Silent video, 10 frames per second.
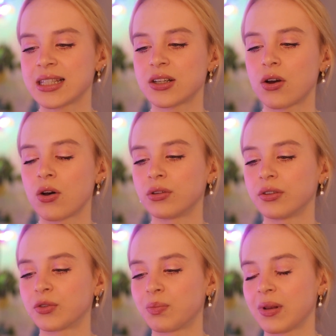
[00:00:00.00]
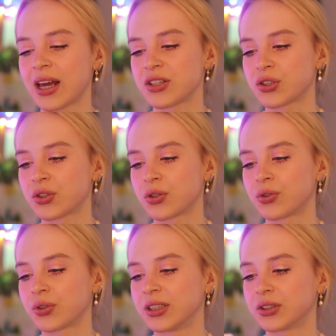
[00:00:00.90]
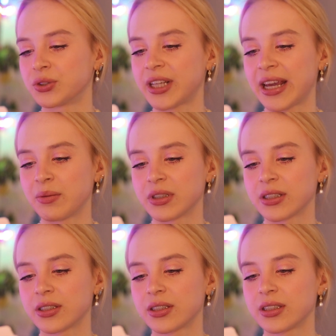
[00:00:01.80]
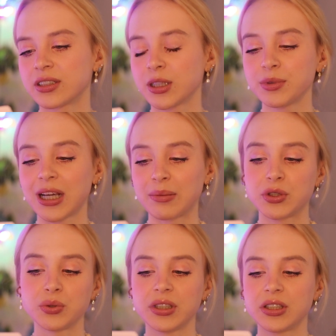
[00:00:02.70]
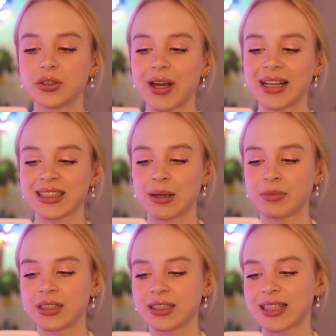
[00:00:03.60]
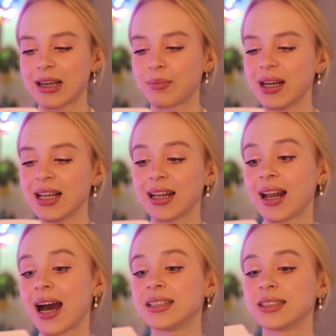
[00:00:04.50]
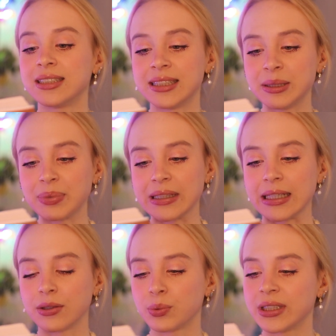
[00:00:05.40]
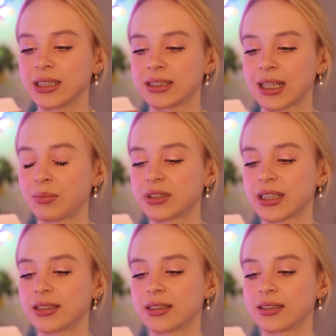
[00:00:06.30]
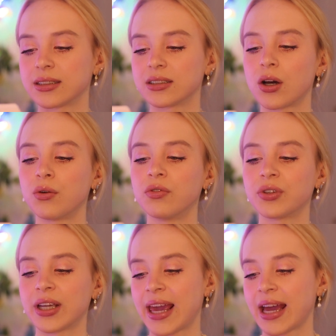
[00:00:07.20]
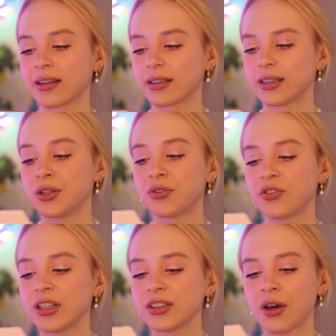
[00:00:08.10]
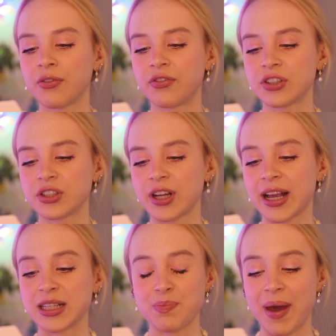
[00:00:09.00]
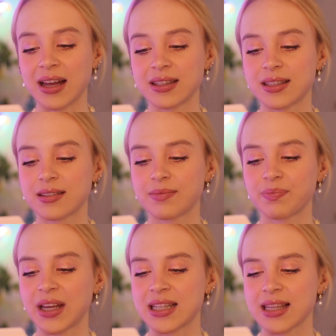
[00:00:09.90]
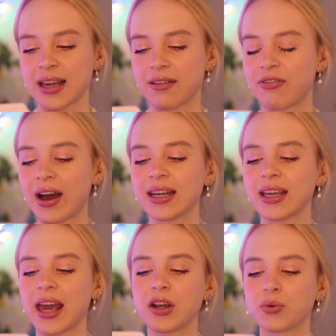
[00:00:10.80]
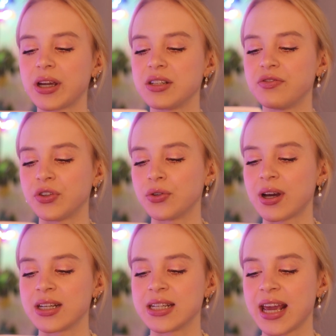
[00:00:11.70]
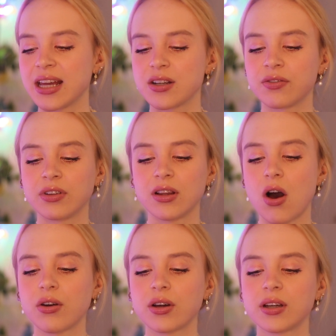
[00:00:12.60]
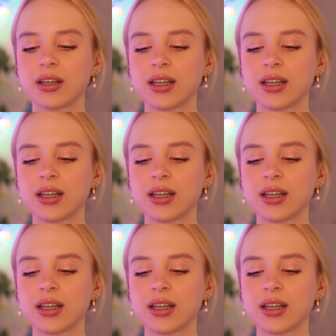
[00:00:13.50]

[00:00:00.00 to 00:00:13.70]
isn't only for pleasure or entertainment. Sometimes you need to examine the same lines deeply, read the same sentences over again. Your field of vision expands. It's like finding a great view at the end of a long